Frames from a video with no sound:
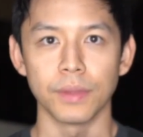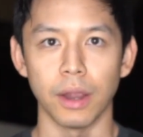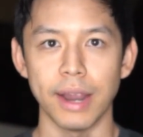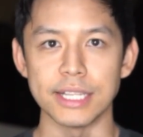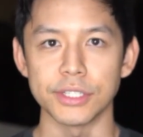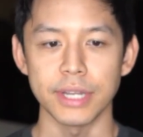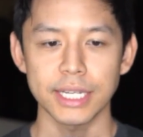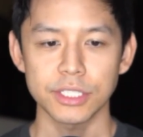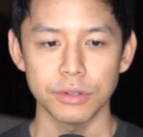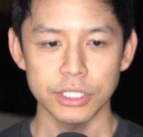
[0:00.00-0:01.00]
All right, so
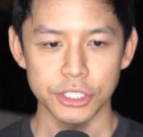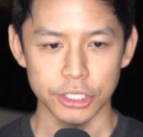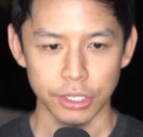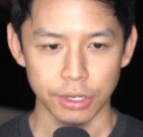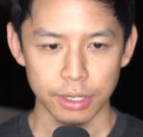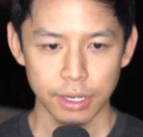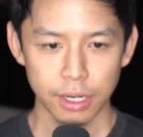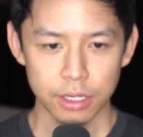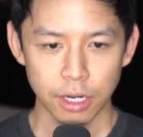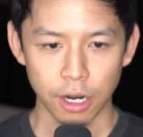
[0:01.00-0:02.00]
next question.
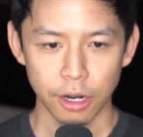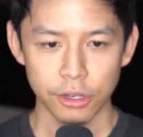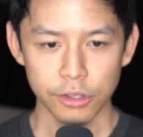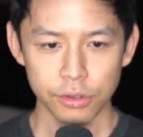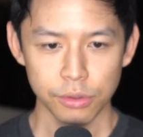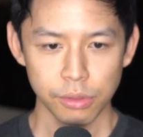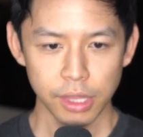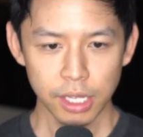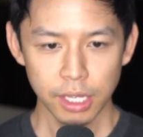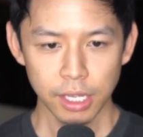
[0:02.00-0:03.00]
Are you
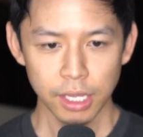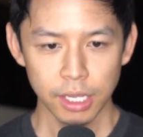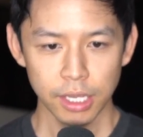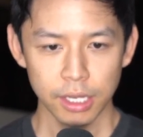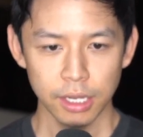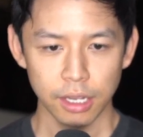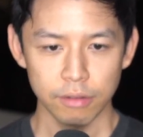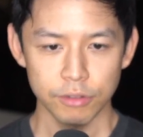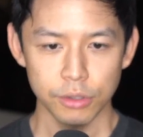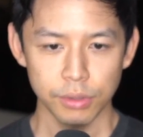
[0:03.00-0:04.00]
thinking
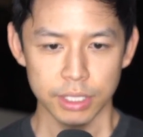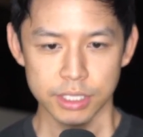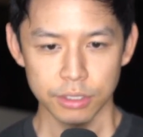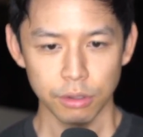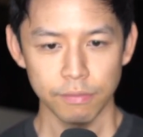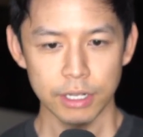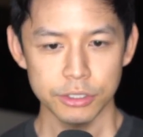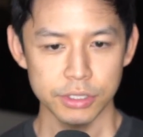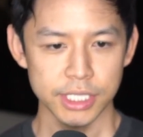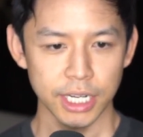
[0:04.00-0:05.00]
of doing a solo
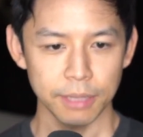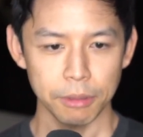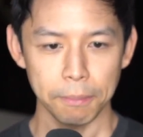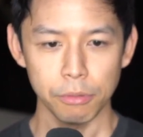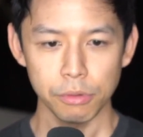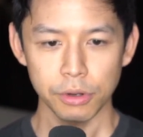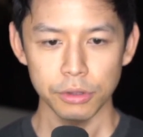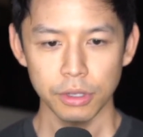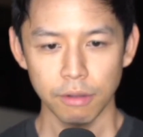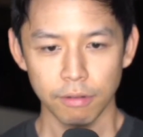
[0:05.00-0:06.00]
venture, setting up the pool, or are you
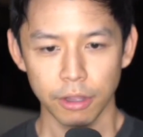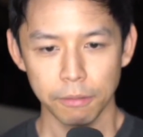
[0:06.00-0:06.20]
looking for other